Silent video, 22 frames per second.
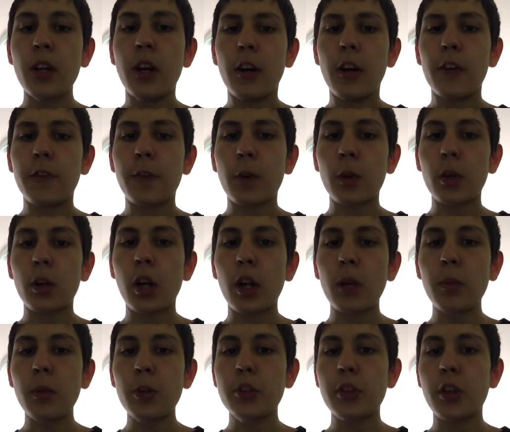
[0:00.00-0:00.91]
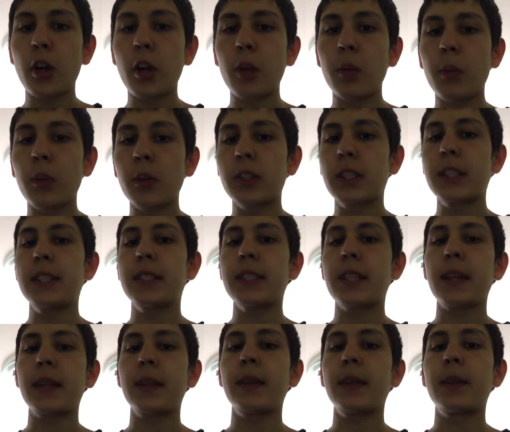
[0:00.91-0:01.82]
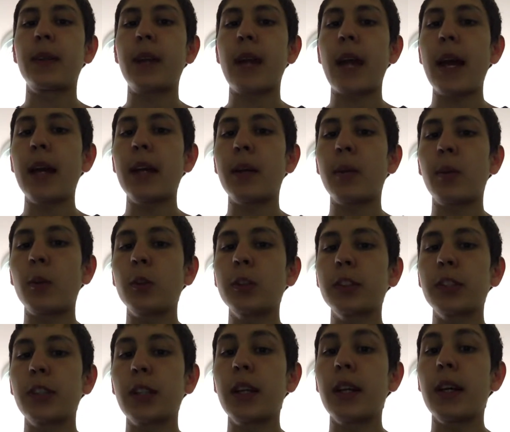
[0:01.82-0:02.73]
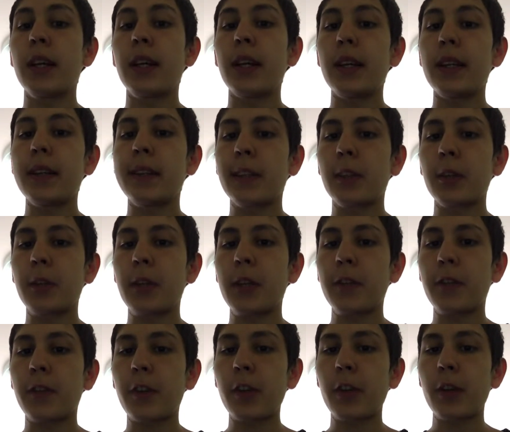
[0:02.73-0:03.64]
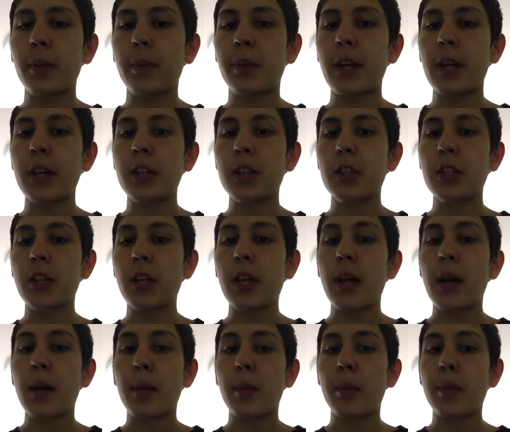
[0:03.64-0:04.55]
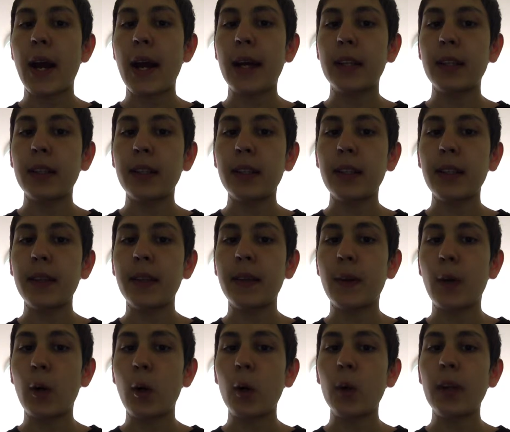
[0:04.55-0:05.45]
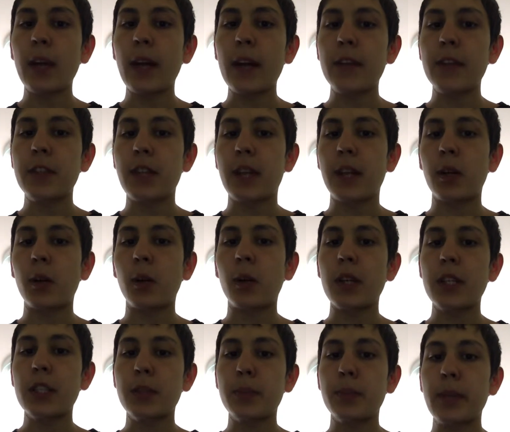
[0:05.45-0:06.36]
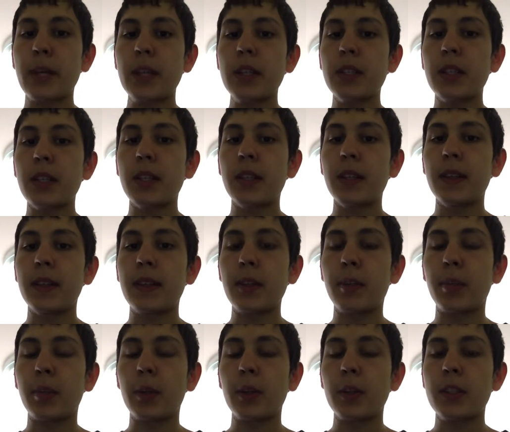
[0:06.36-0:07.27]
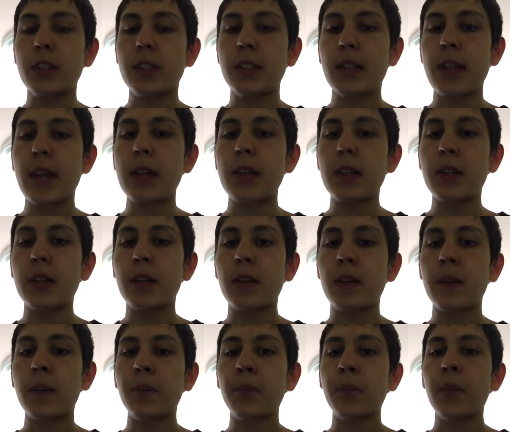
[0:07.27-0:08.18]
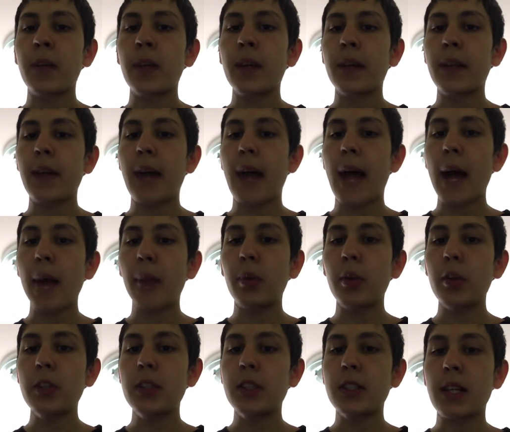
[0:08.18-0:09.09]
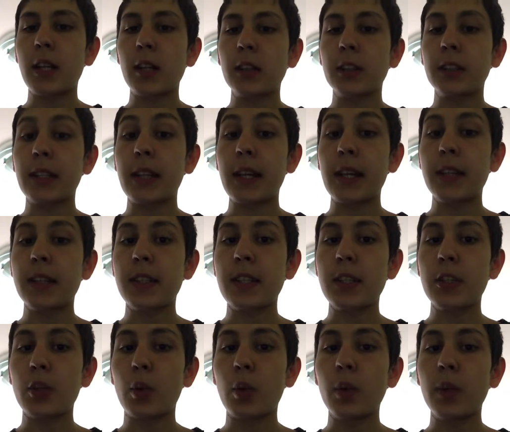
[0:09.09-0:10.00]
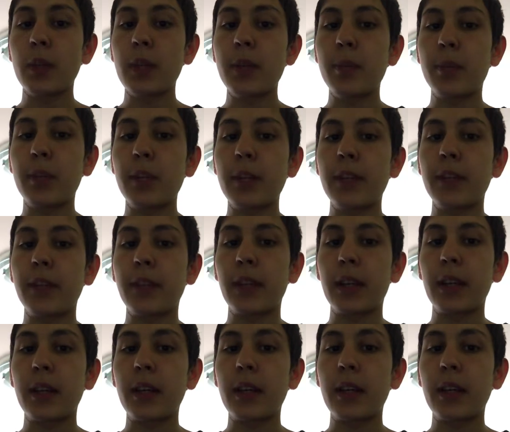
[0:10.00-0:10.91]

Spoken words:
For almost all multicellular animals, including vertebrates, practically the whole life cycle is spent in the diploid state. The haploid cells exist only briefly,